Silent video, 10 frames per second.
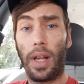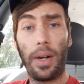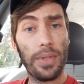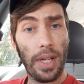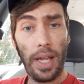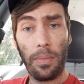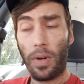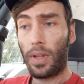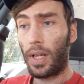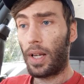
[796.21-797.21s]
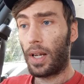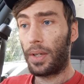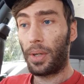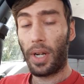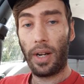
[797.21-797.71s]
I was like, hey, Martha,
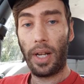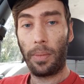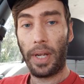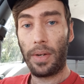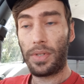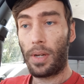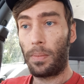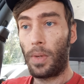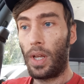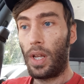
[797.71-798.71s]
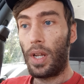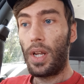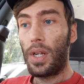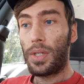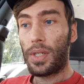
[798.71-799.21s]
do you care to help me out some?
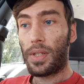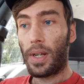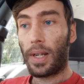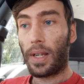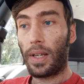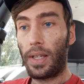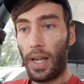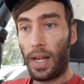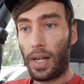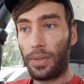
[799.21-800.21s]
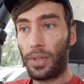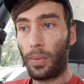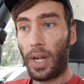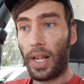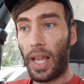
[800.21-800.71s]
She's like, yeah, I'll do
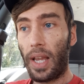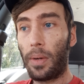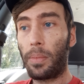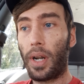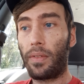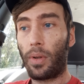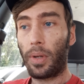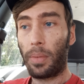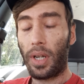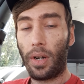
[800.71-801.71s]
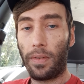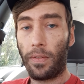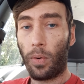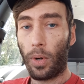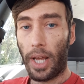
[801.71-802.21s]
what I can, but I've only been here for
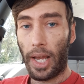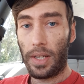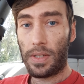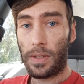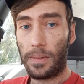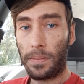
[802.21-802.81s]
4 days.